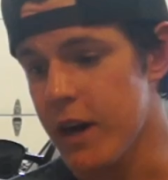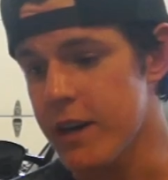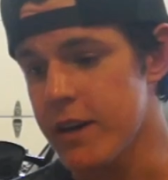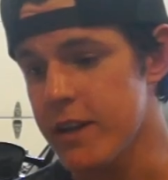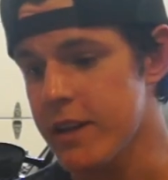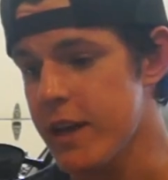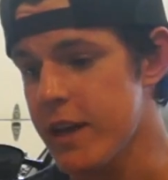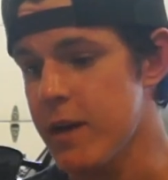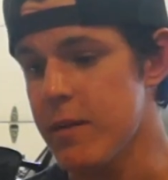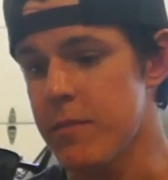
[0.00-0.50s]

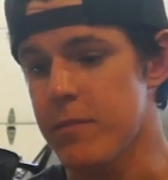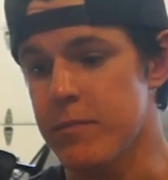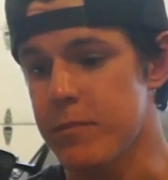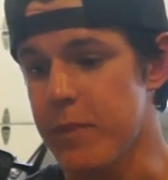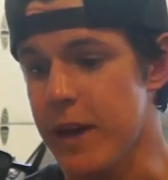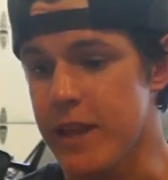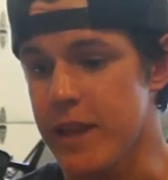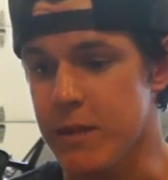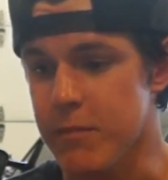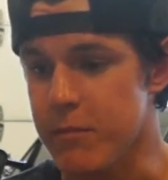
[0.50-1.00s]
gone to
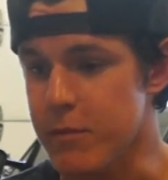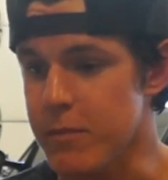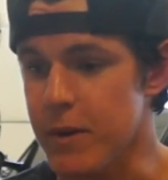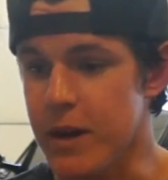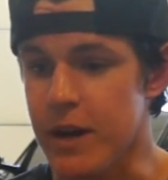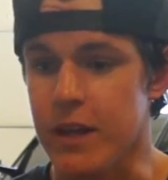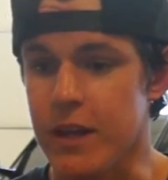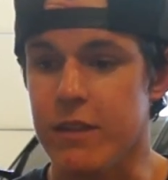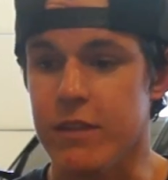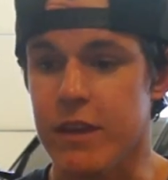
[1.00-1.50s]
them, paid them the
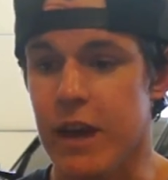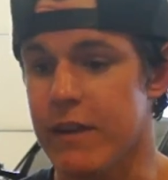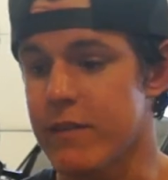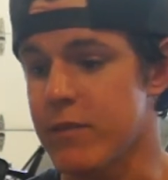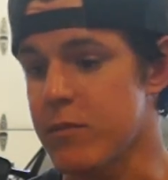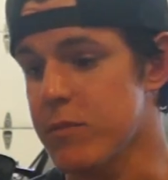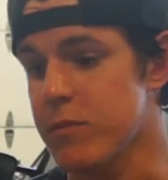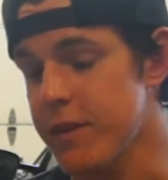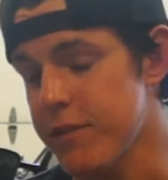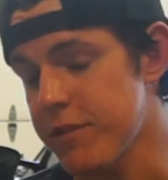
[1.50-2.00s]
money to
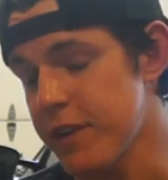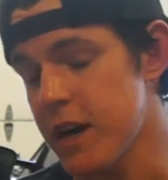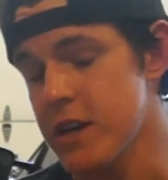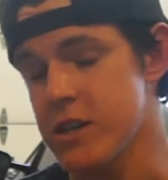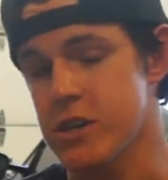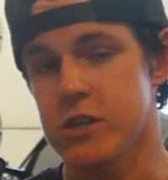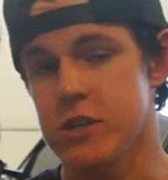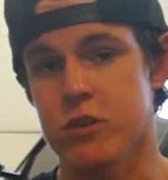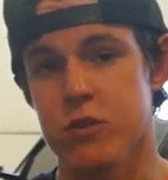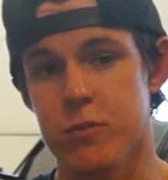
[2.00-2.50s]
have them
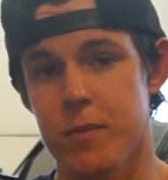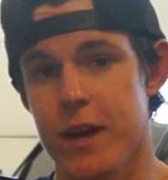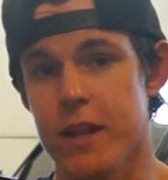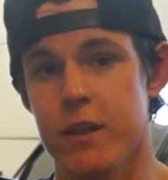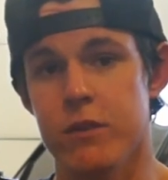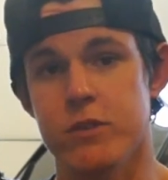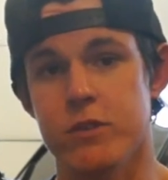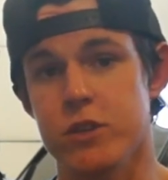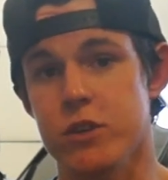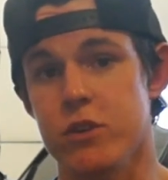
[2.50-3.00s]
reflash it to a
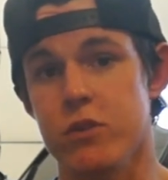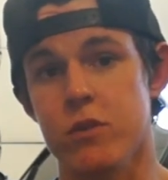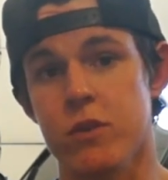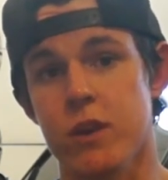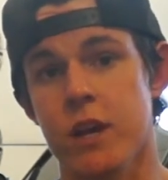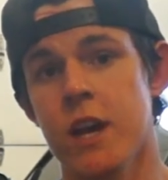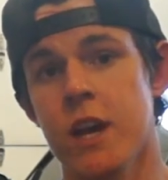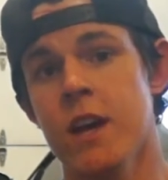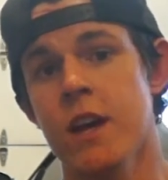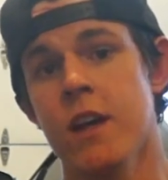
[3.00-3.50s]
manual
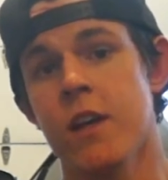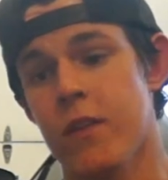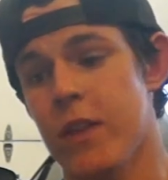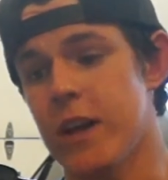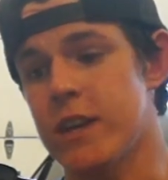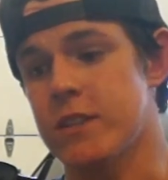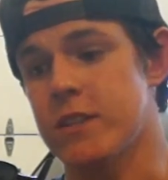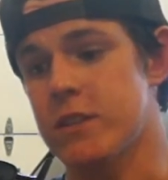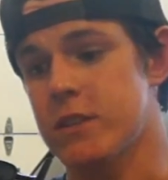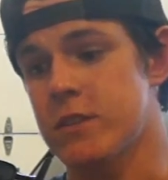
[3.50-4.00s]
tune.
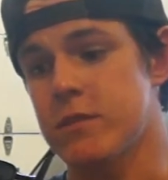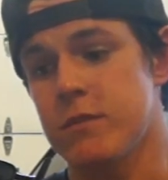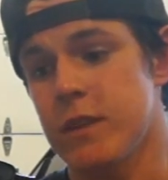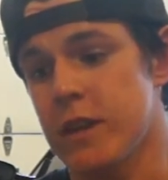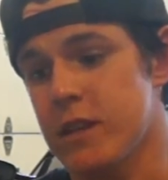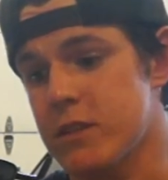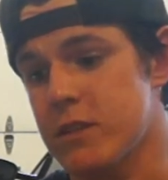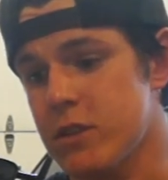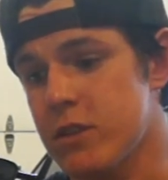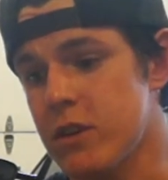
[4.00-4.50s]

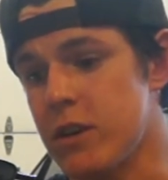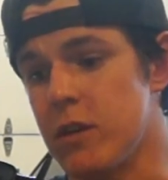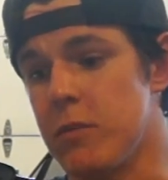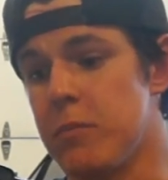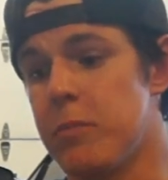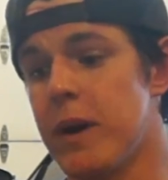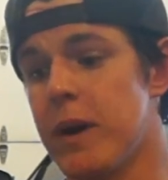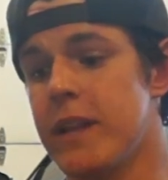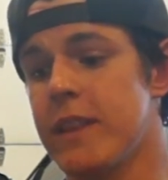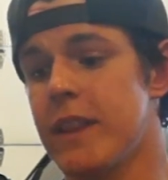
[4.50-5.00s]
That's
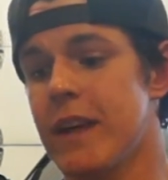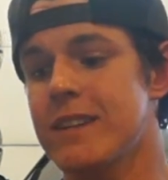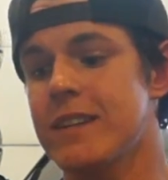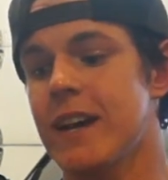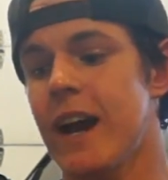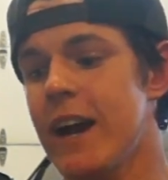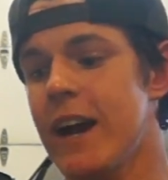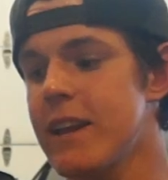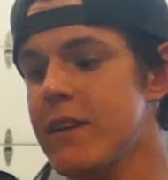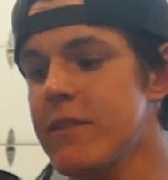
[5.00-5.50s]
good, but
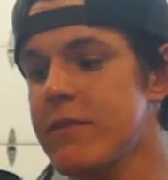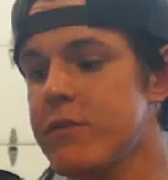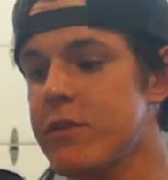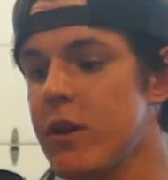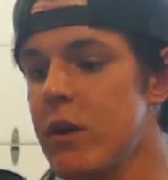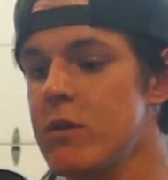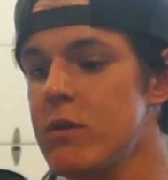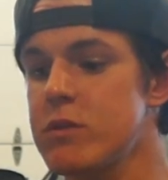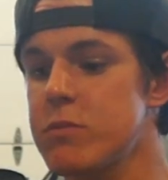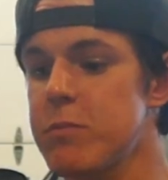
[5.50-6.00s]
that kind
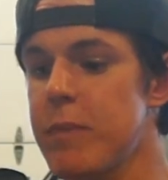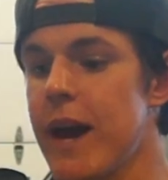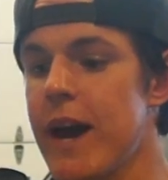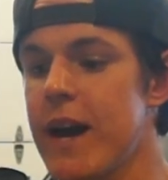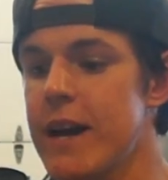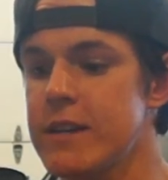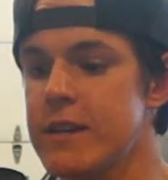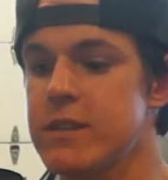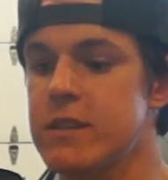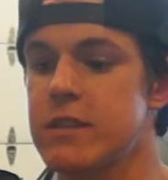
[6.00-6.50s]
of goes
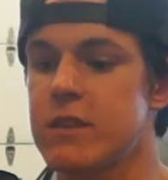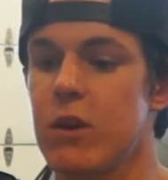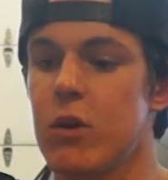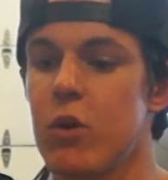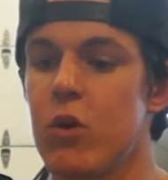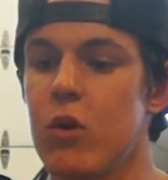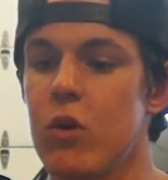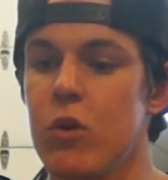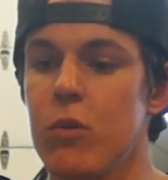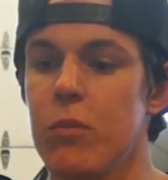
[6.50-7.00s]
past
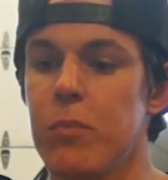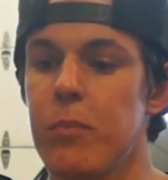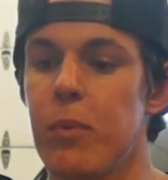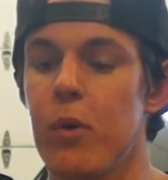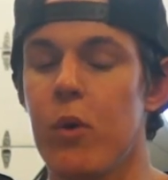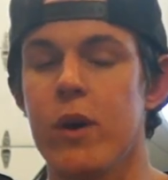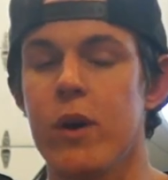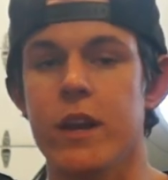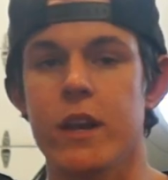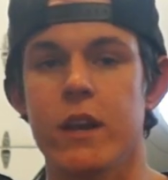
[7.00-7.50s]
the whole
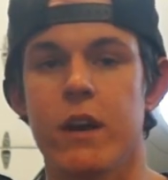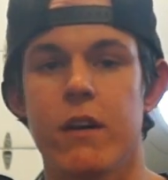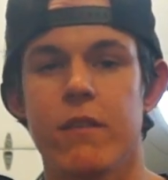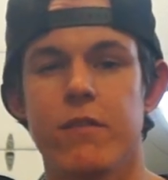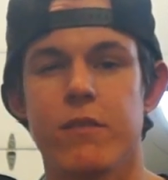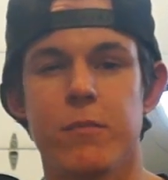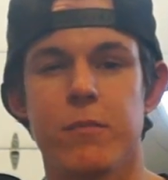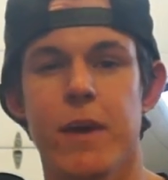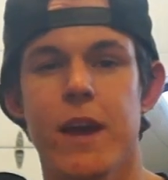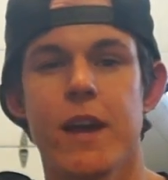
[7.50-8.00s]
point
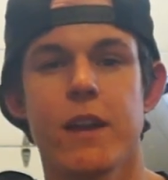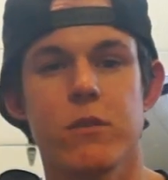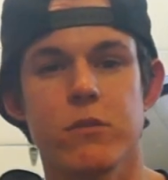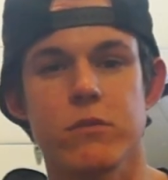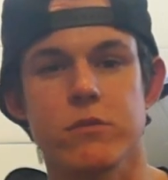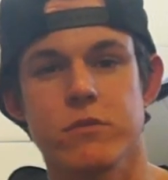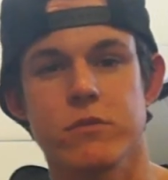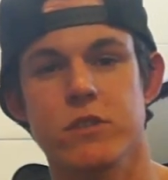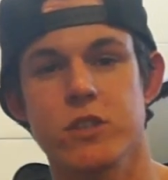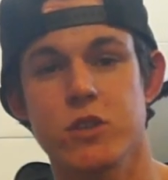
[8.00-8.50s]
of the
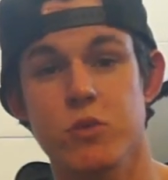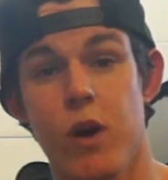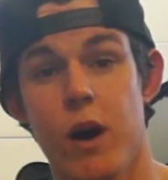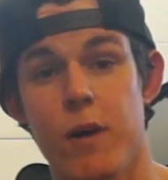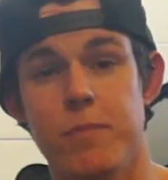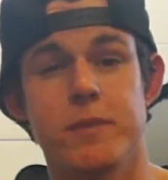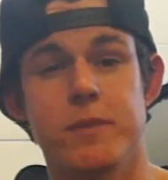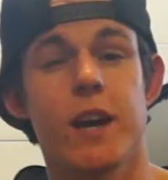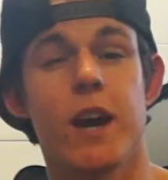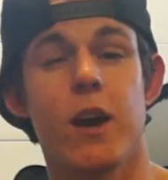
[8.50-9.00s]
manual
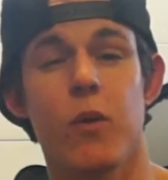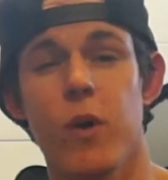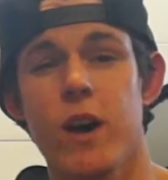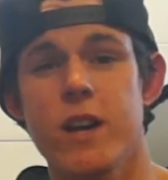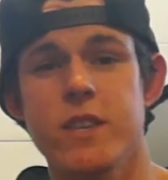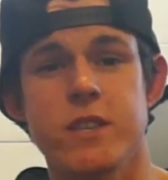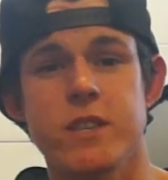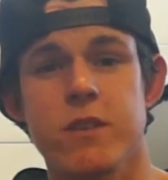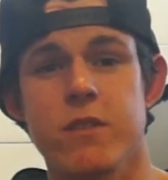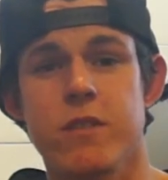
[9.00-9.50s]
swap
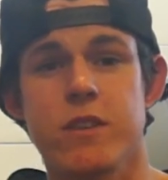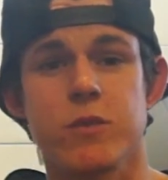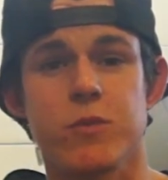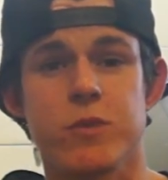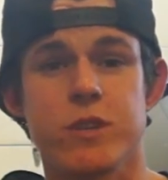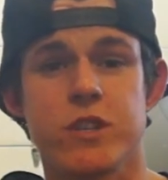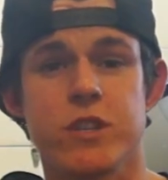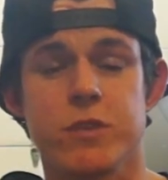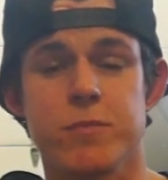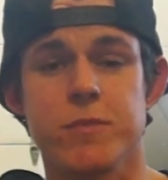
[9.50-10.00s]
DIY series,
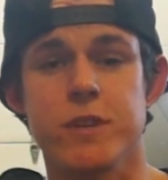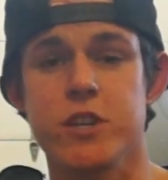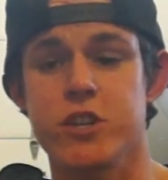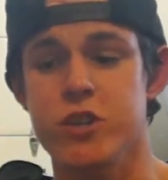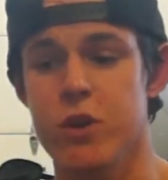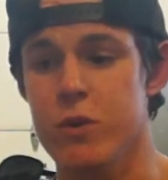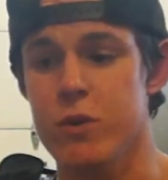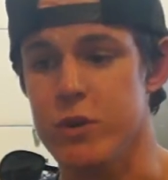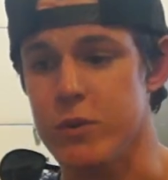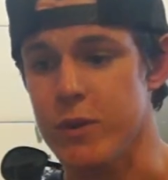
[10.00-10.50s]
which is me
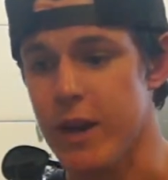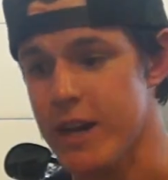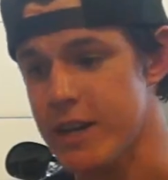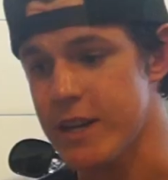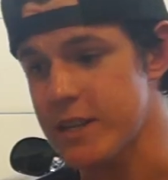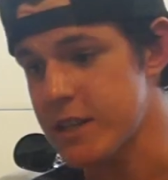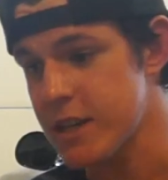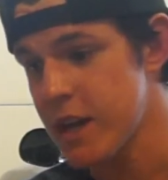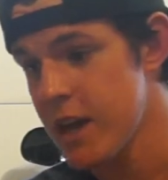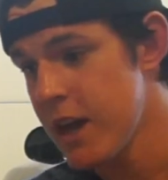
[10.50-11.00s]
showing you
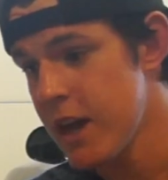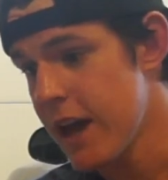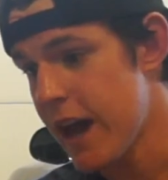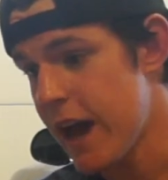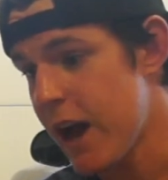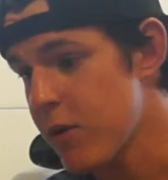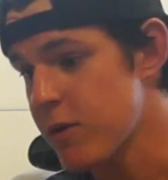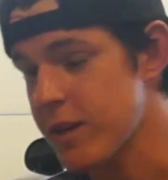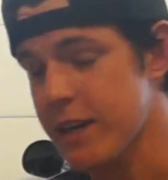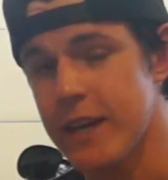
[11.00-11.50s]
guys
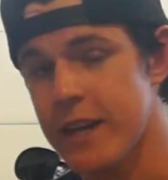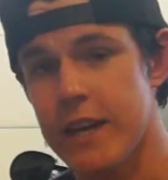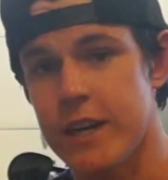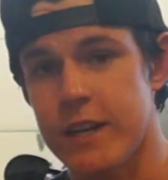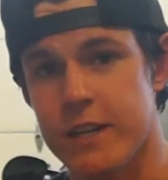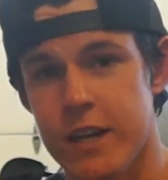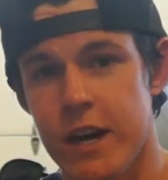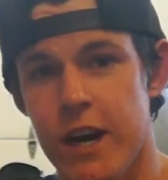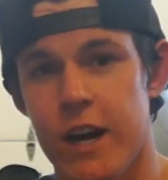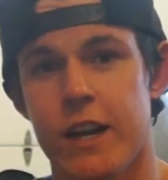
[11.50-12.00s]
how to get
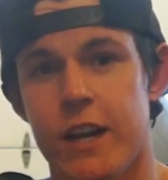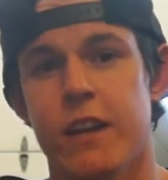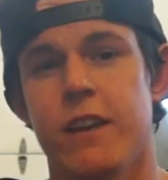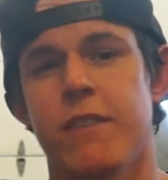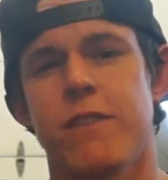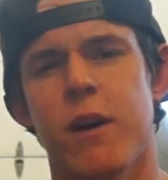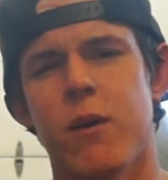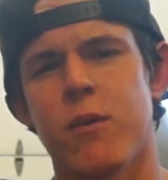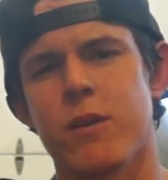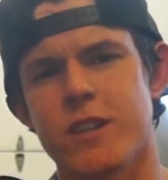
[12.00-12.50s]
it done. And
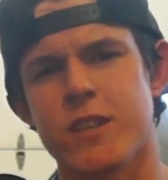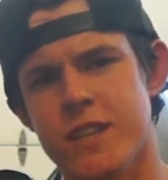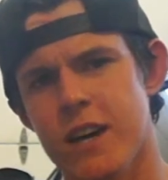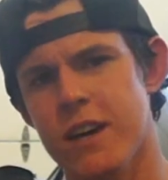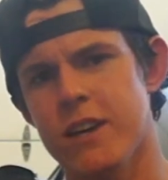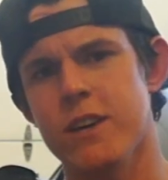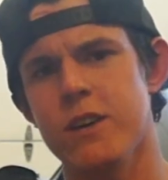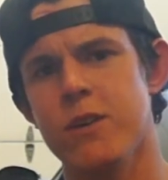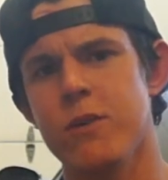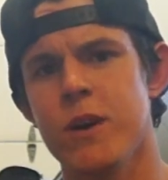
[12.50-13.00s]
if I were to
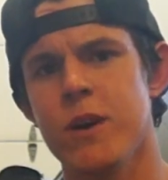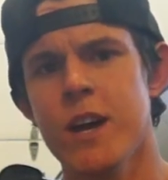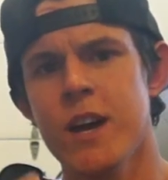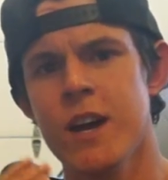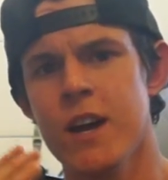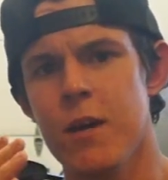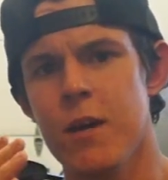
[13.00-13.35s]
tell you,